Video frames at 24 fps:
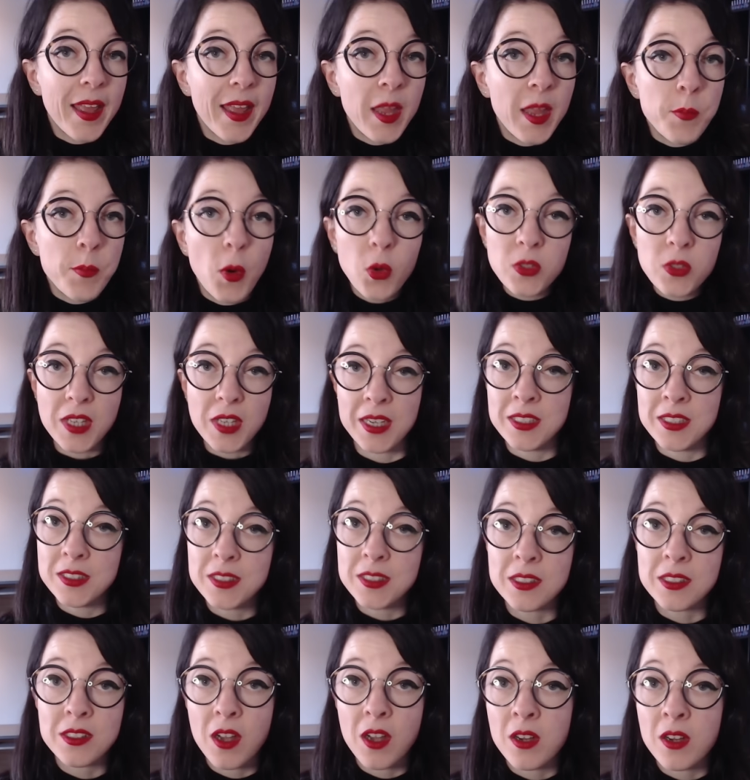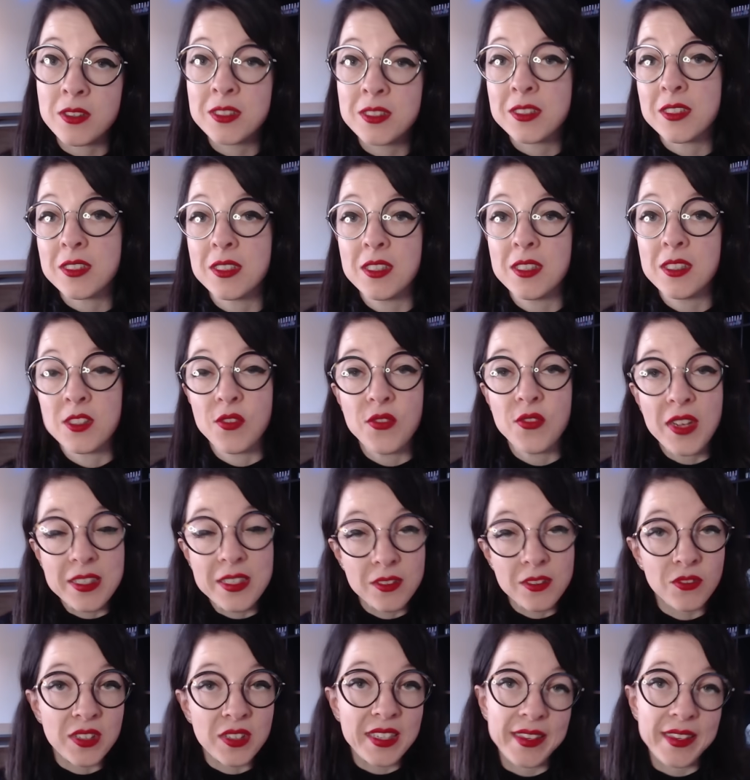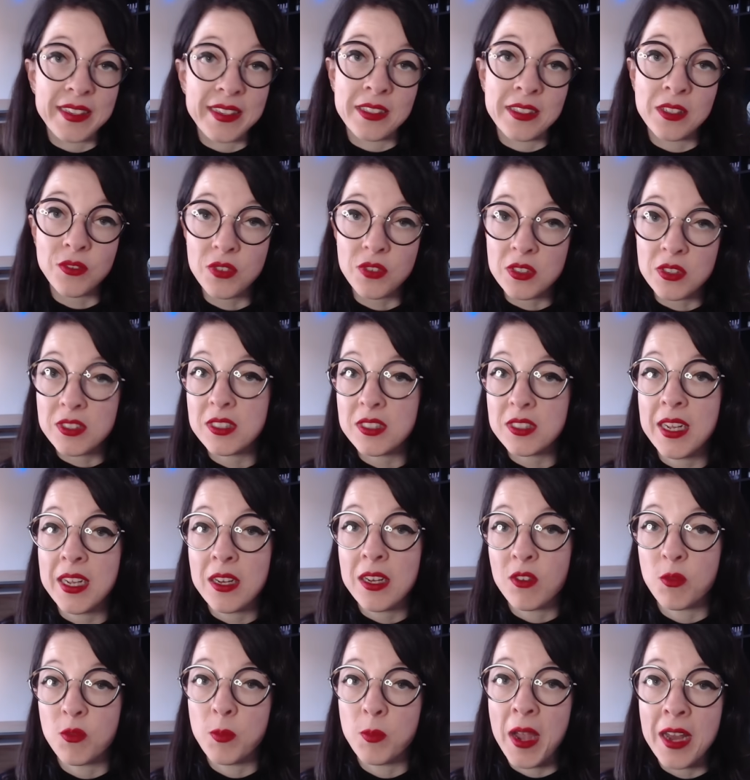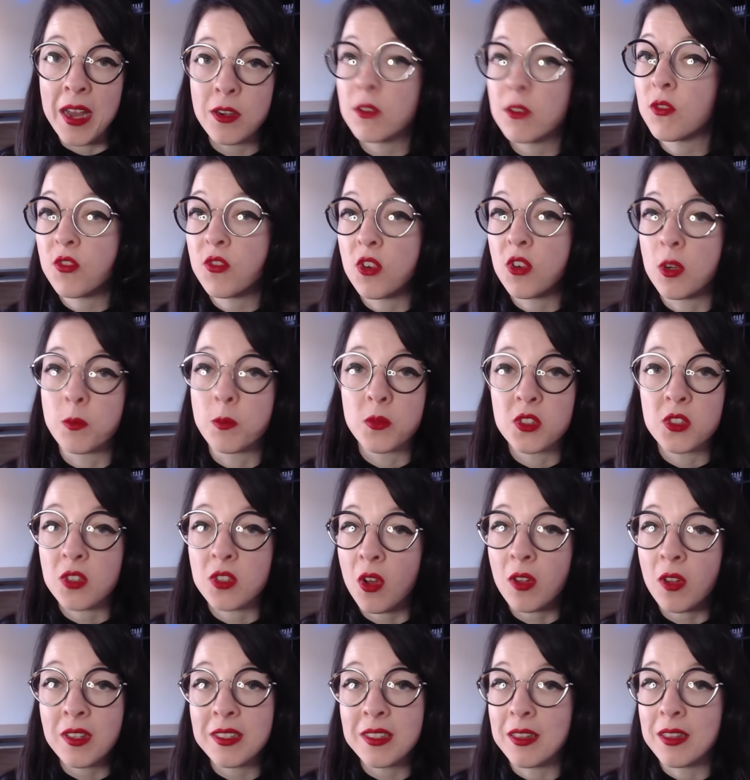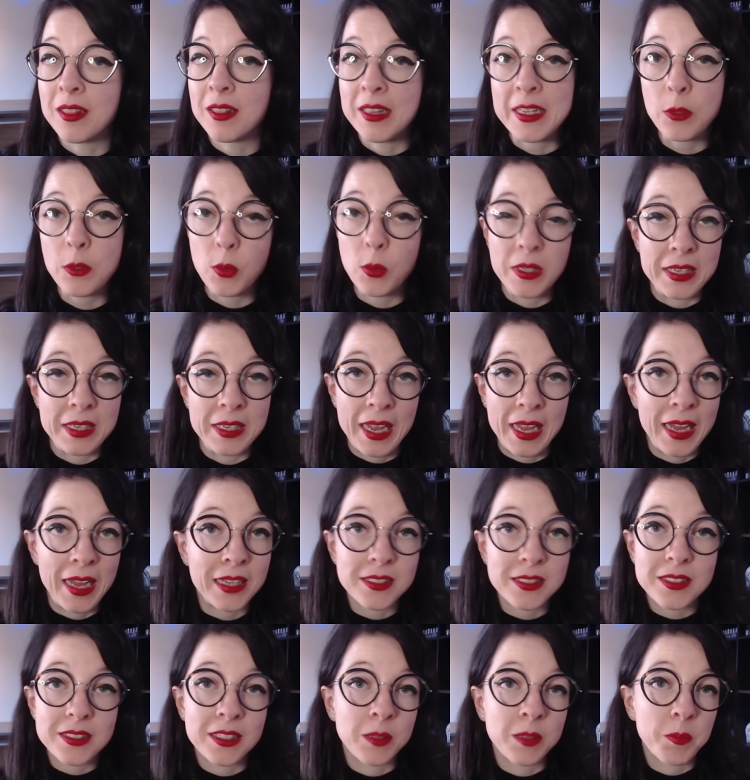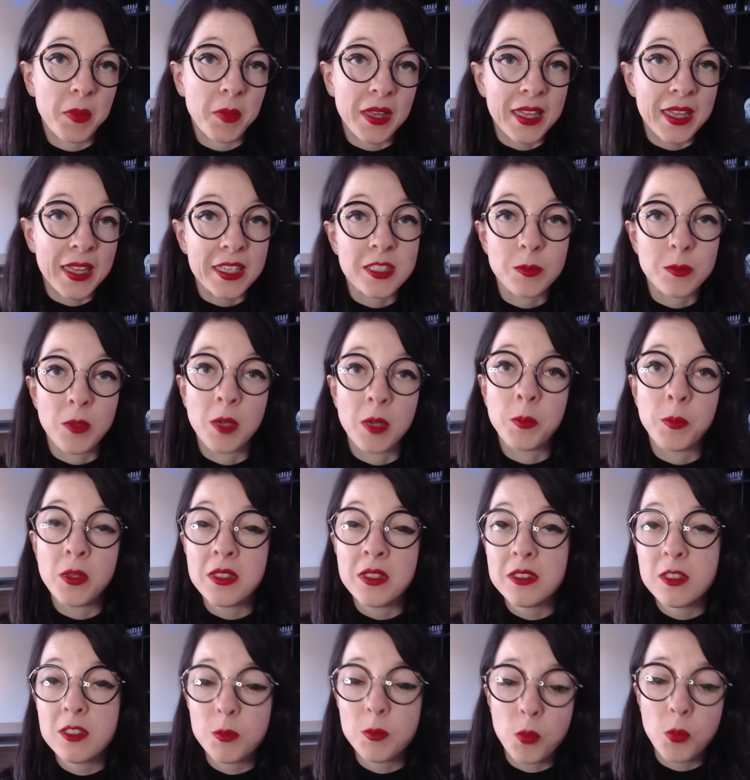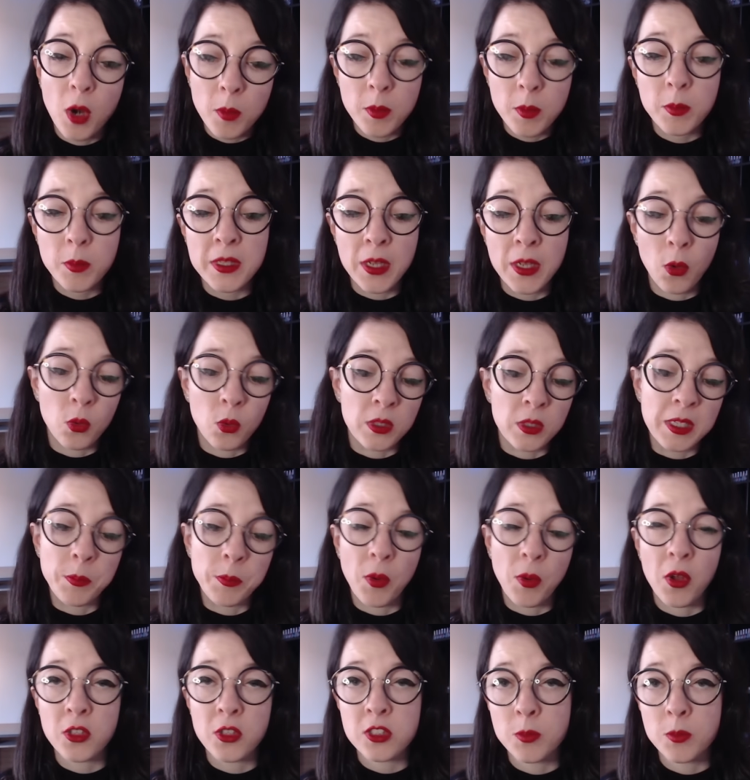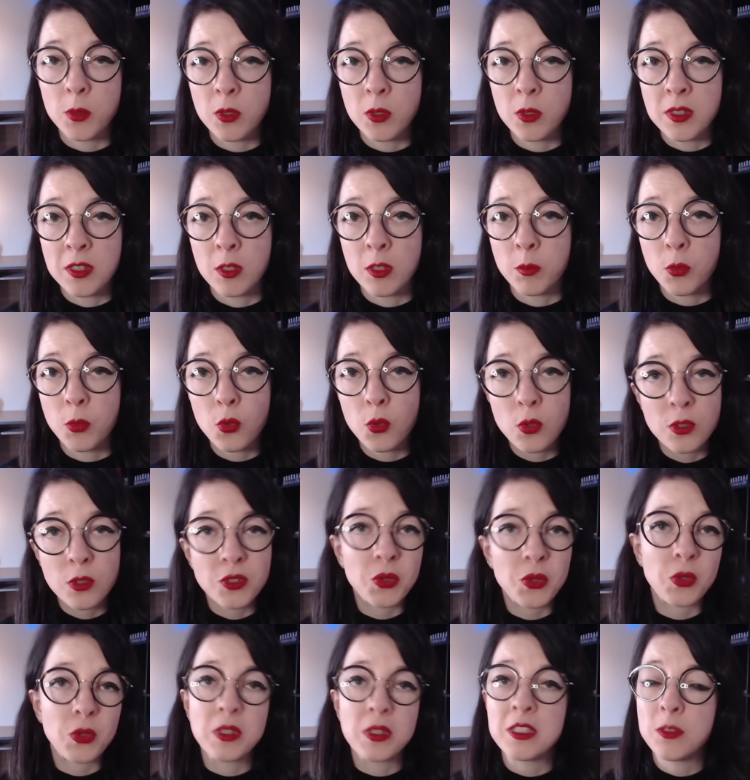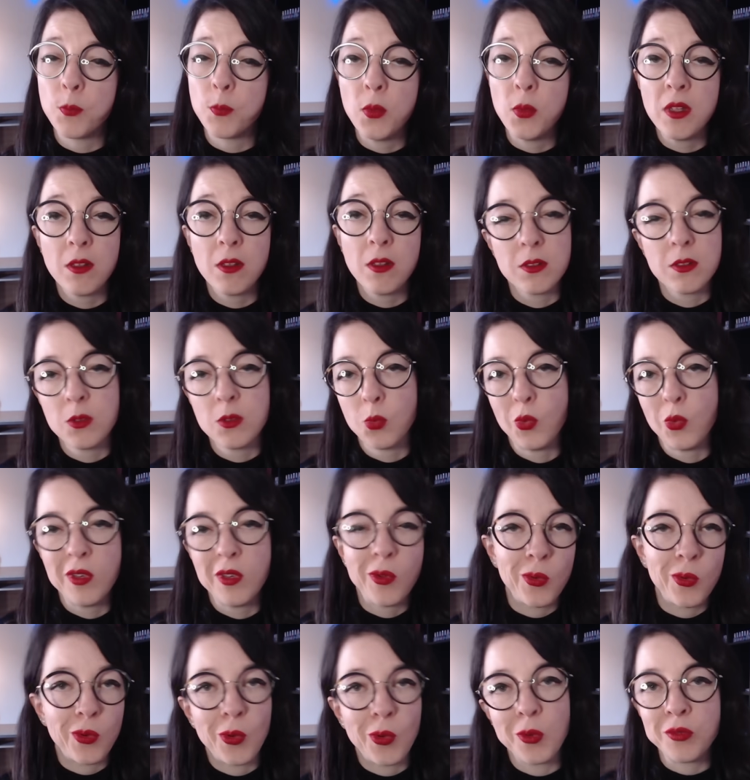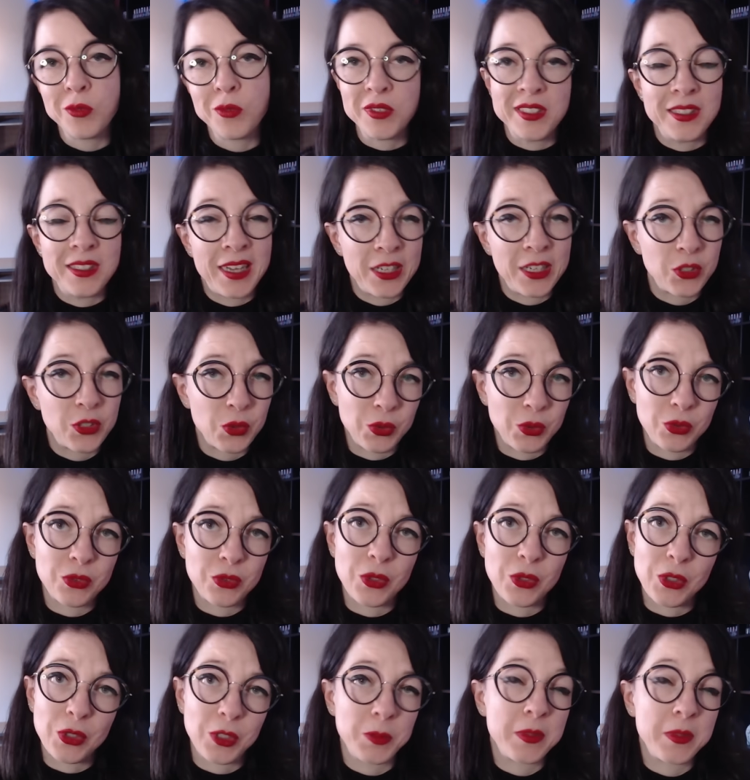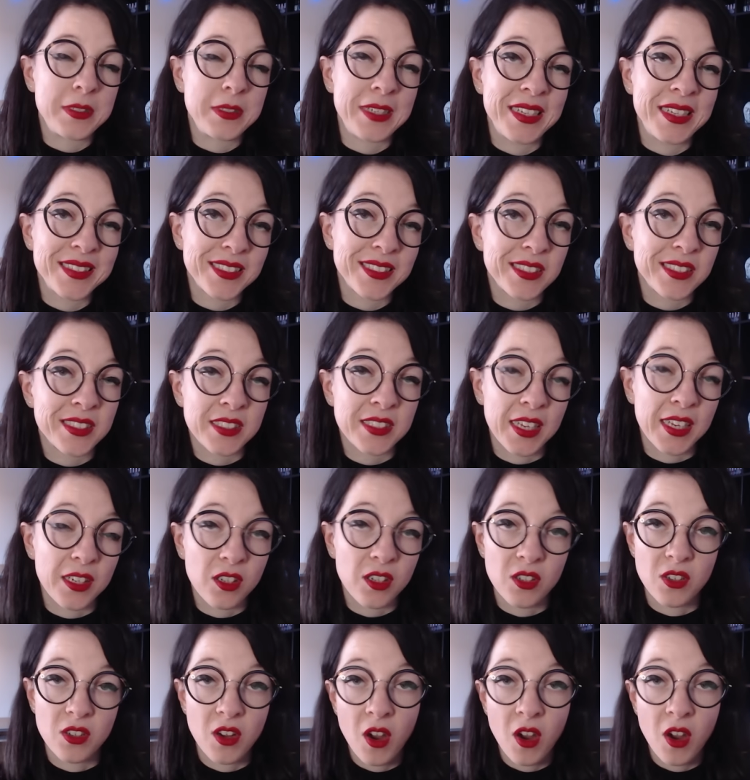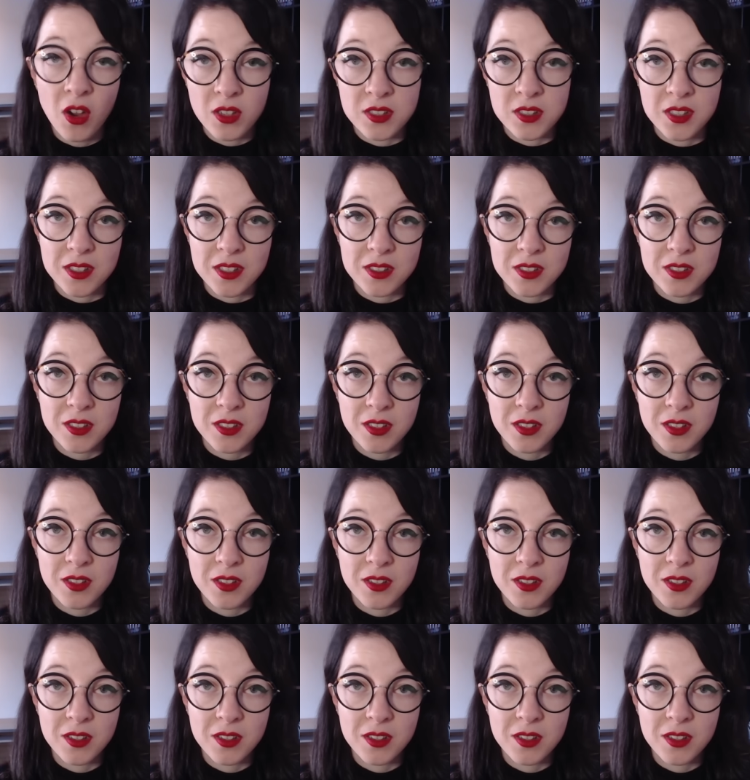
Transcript: A Bose-Einstein condensate is effectively a different state of matter from solid, liquid, gas, and plasma, but it's probably only possible in laboratories because we don't know of any natural circumstances that could cause it.